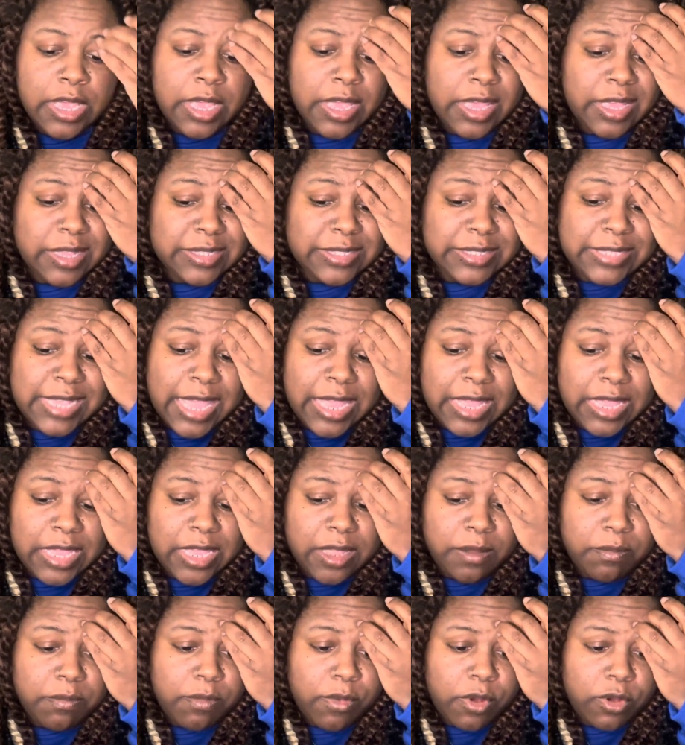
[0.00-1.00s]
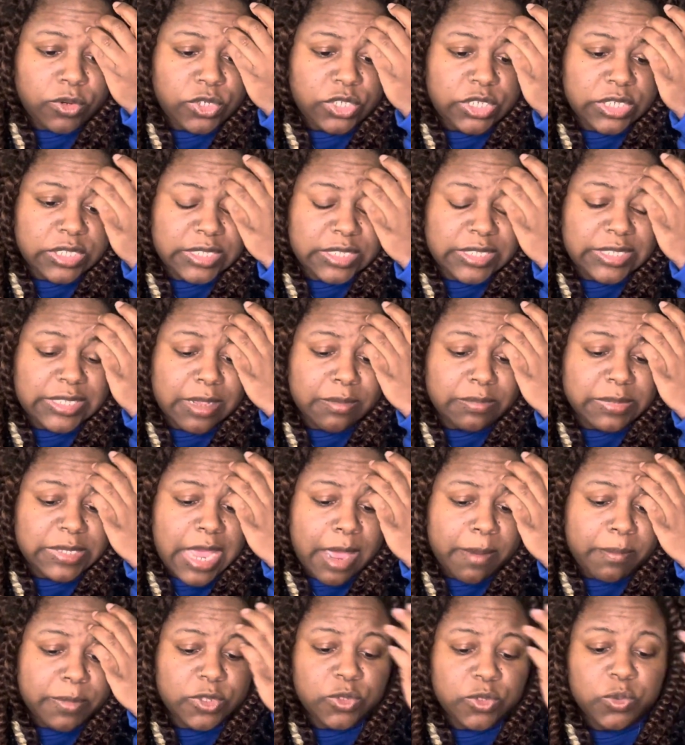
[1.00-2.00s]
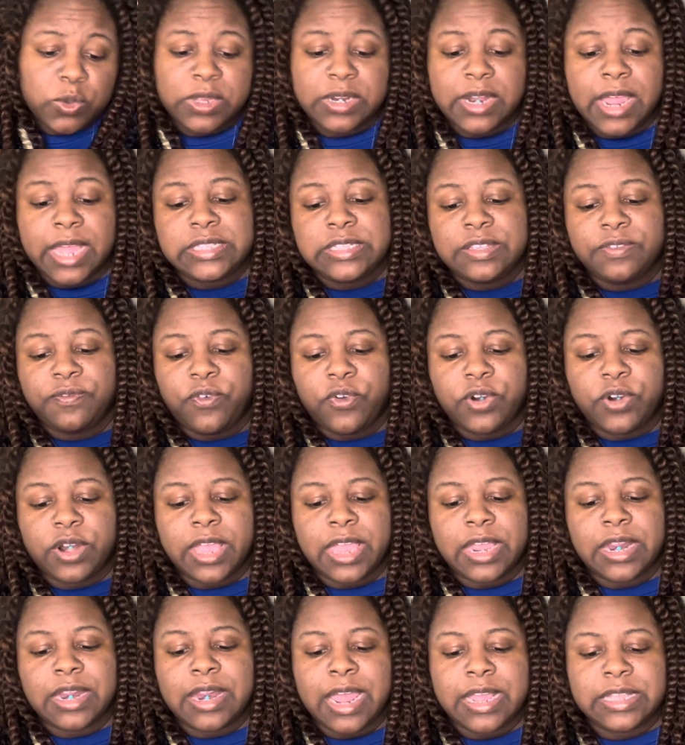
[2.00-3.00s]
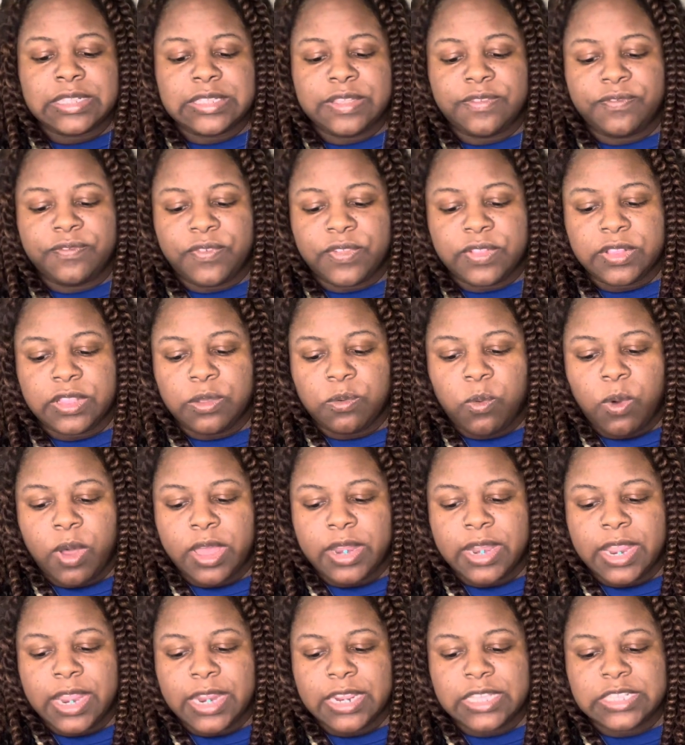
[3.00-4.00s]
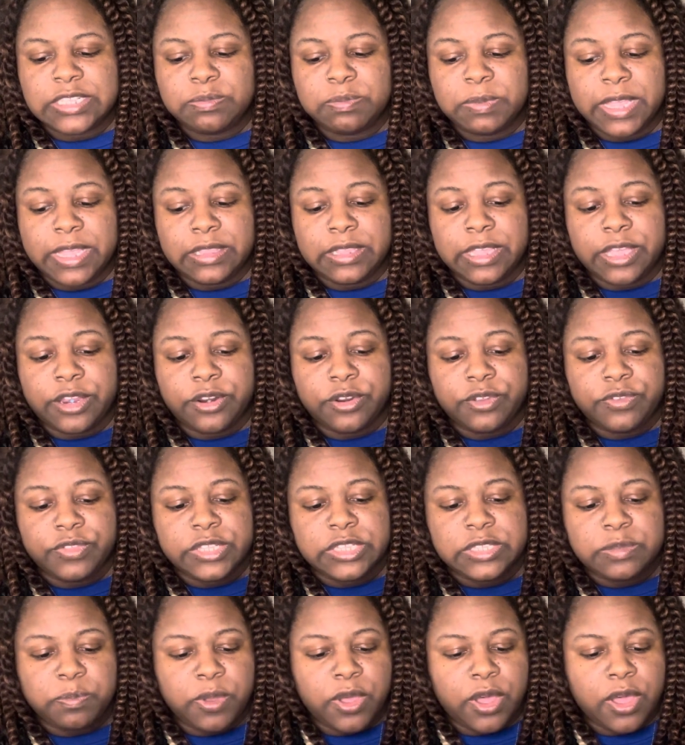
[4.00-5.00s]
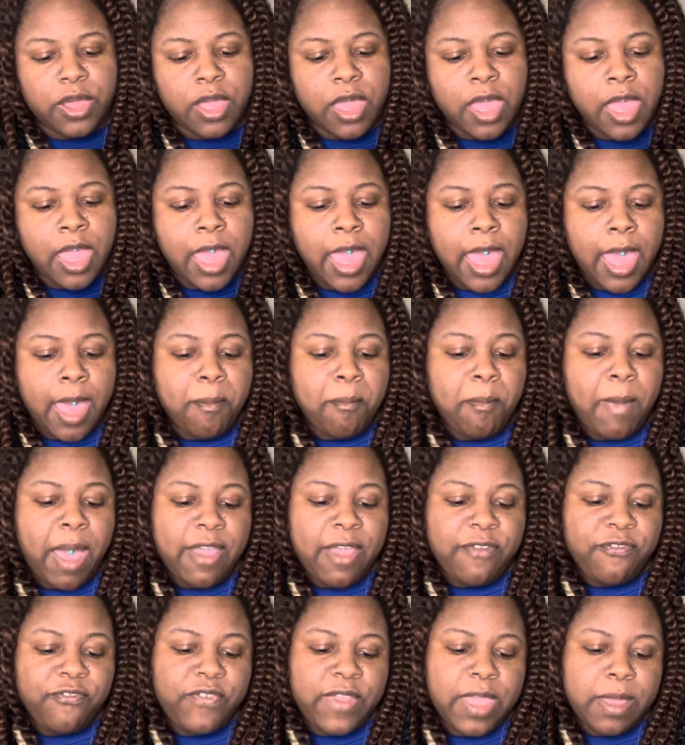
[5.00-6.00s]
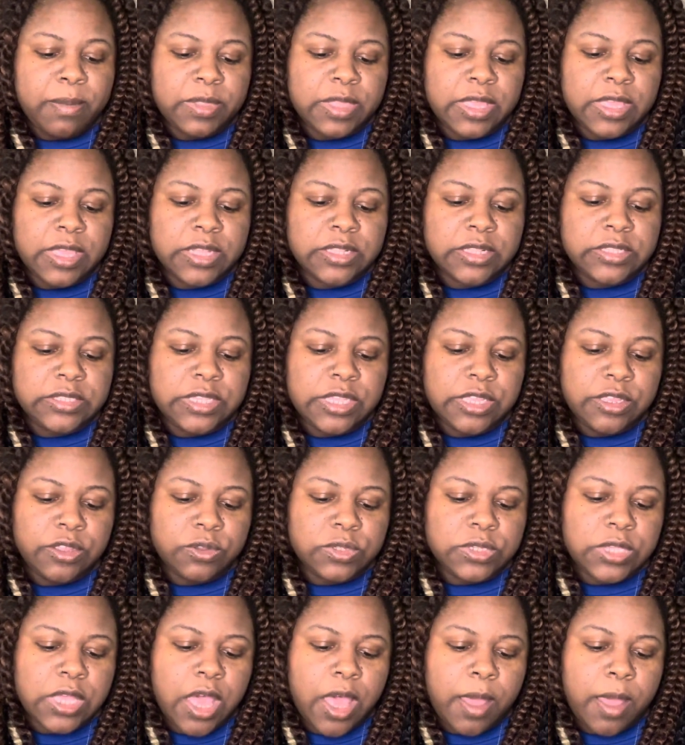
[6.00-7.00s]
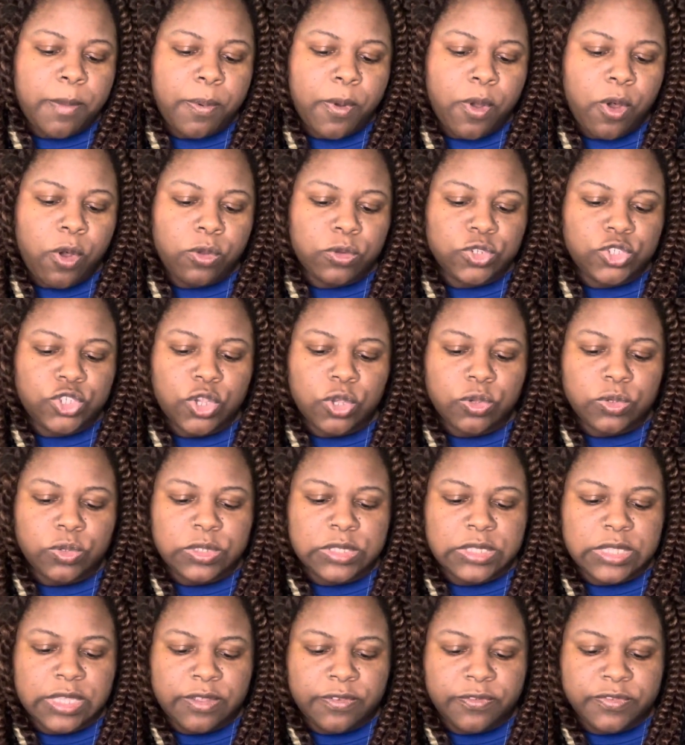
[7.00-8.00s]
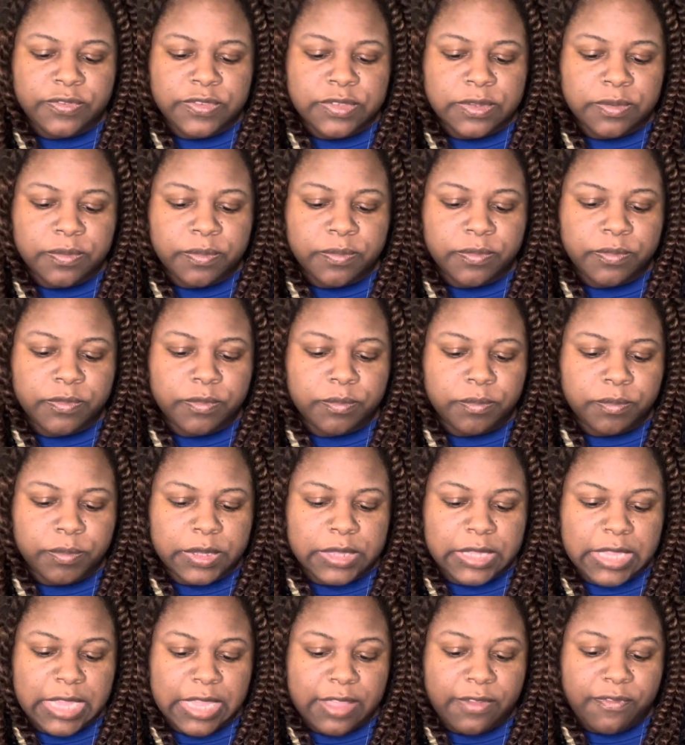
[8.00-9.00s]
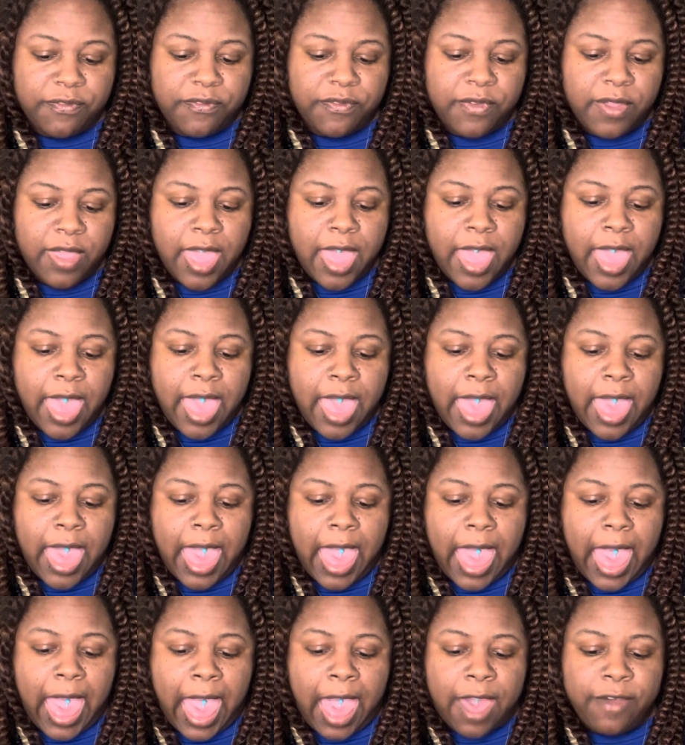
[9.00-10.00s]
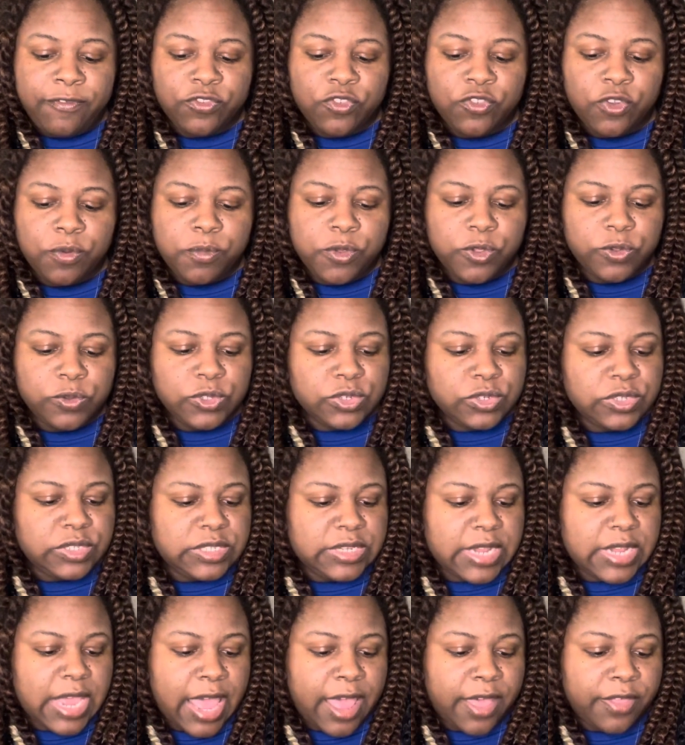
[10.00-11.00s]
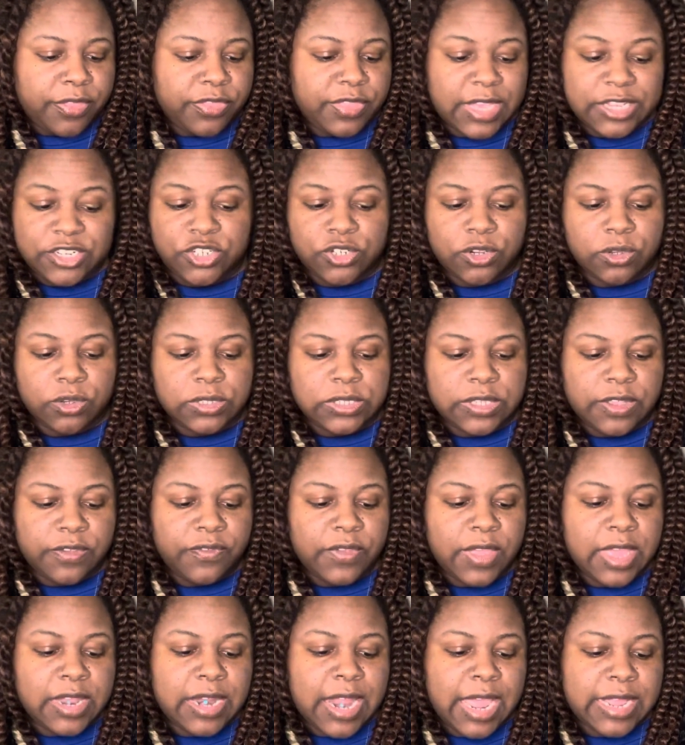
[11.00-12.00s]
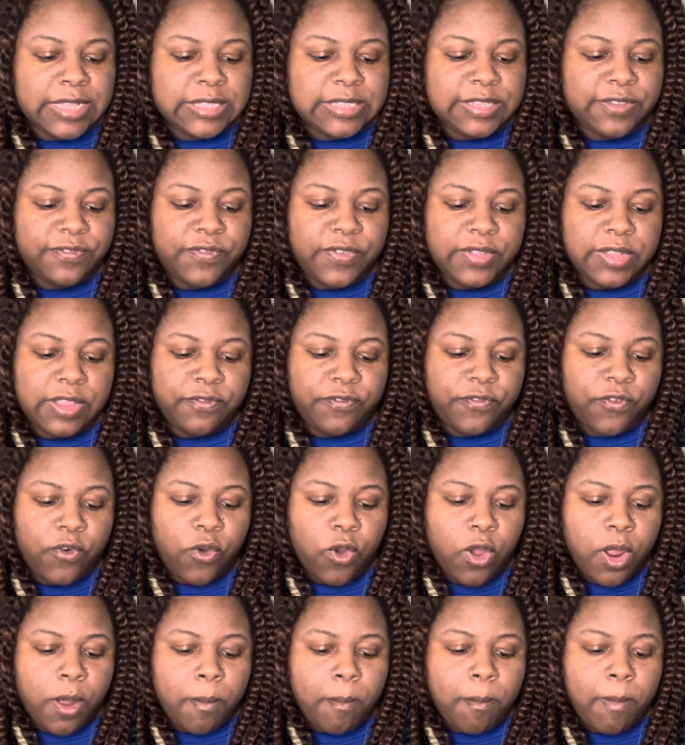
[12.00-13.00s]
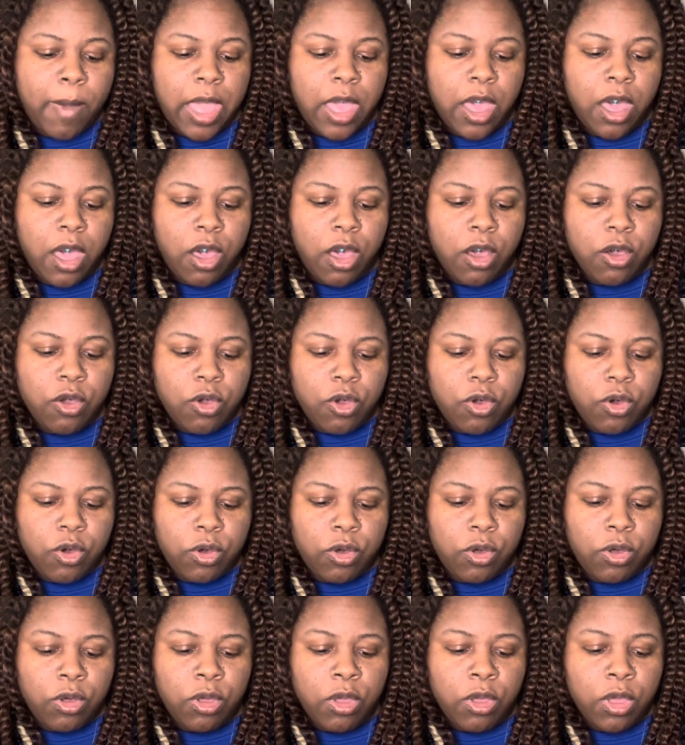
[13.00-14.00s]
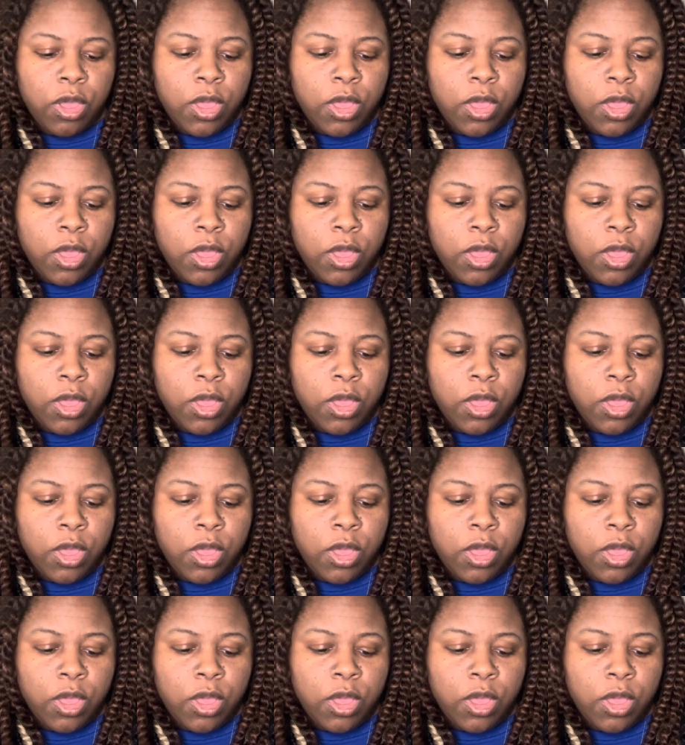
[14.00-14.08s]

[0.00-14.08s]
set in motion sometime between 1948 and 1951, and explained later in this book, my family continued to uphold Joseph's belief. After Muser's death, that's Joseph, in 1954, my uncle,